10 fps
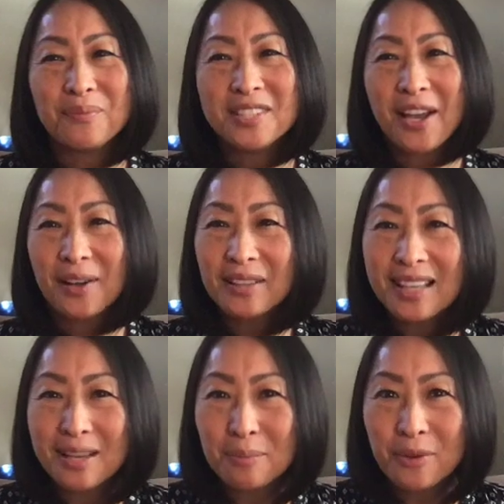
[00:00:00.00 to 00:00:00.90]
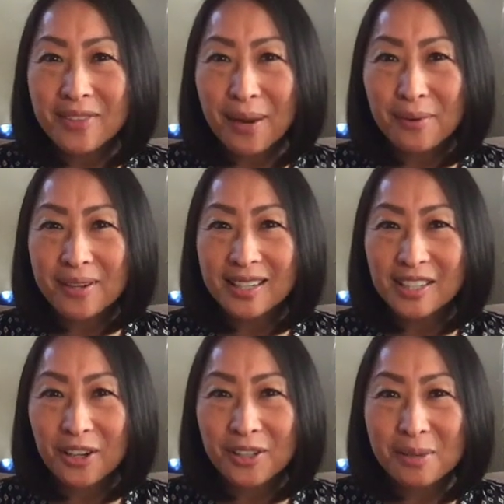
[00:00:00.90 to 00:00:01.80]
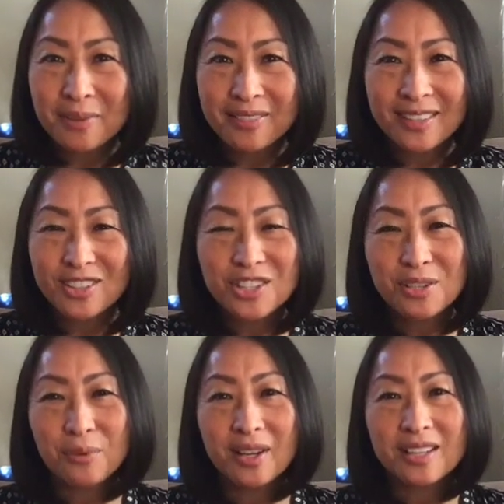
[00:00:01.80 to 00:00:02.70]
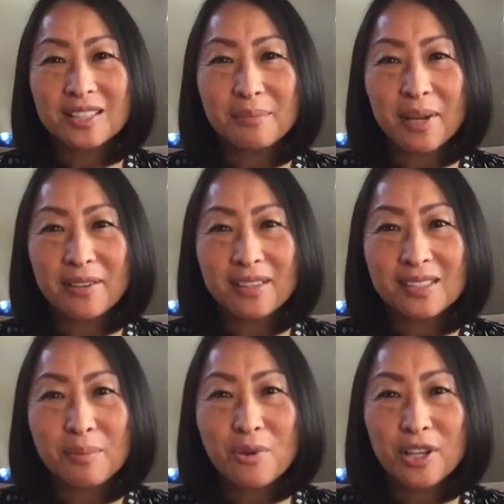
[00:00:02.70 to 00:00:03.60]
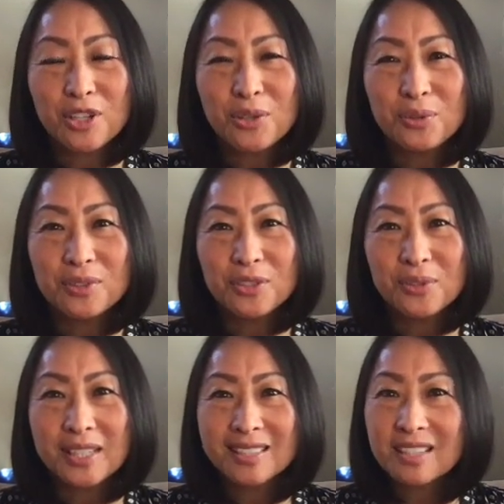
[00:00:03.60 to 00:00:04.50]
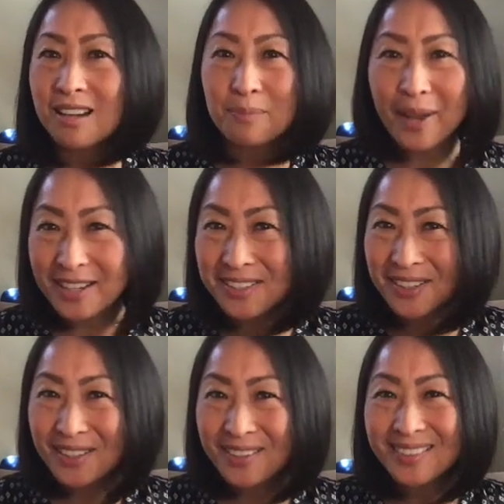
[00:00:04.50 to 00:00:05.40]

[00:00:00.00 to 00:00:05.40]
tell him when they were in an argument that she wanted to marry someone who didn't talk back to her.